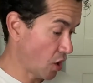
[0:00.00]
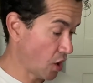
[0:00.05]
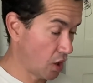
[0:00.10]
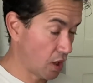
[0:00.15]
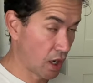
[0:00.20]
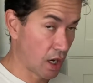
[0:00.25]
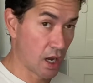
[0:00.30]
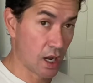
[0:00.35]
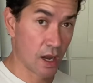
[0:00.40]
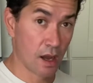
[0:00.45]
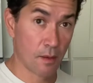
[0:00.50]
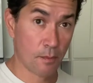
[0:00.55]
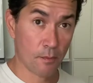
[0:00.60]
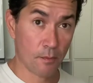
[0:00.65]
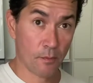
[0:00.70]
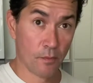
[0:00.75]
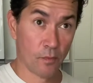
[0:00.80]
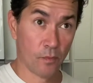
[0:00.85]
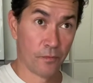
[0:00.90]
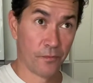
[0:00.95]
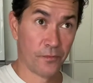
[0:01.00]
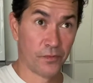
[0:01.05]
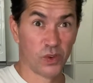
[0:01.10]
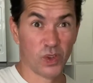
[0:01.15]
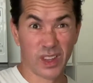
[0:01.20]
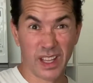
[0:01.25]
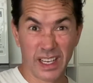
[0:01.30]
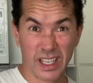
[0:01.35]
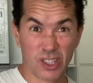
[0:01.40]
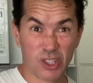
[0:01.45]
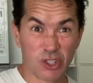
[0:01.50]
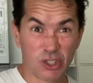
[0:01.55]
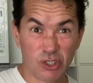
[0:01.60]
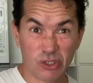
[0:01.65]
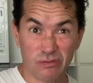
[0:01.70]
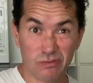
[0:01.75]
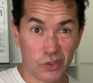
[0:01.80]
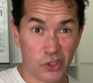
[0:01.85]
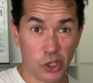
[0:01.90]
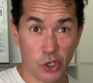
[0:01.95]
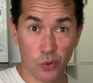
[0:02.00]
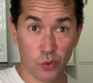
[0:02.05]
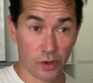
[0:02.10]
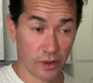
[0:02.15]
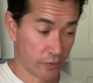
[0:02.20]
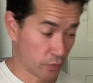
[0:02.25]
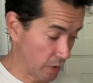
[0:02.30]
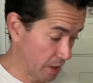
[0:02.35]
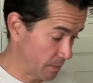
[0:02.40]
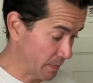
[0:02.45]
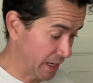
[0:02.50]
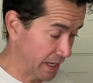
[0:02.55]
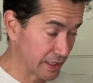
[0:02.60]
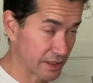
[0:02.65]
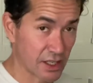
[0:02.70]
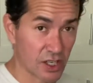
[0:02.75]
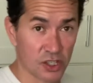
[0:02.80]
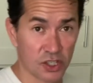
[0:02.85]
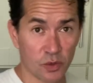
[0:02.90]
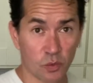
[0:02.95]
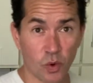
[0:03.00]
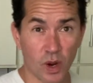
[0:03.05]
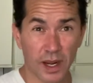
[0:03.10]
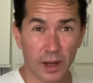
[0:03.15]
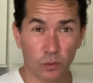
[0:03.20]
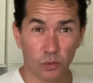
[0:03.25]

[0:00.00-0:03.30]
for like 2 or 3 minutes because you want it